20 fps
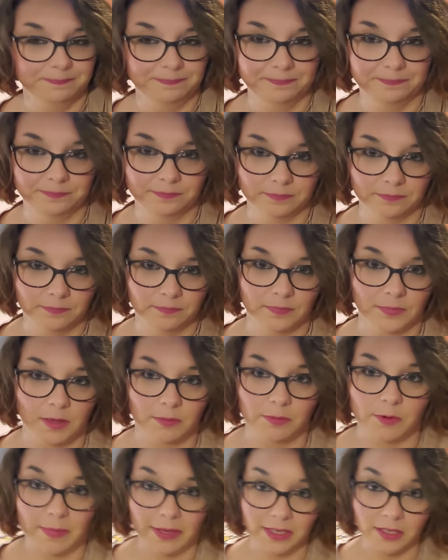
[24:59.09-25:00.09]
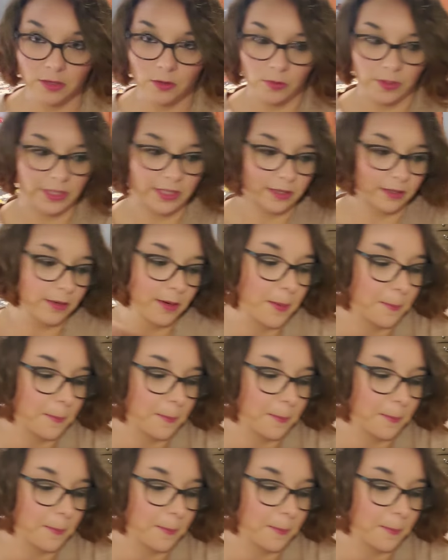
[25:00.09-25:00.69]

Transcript: I'm going to make it quick.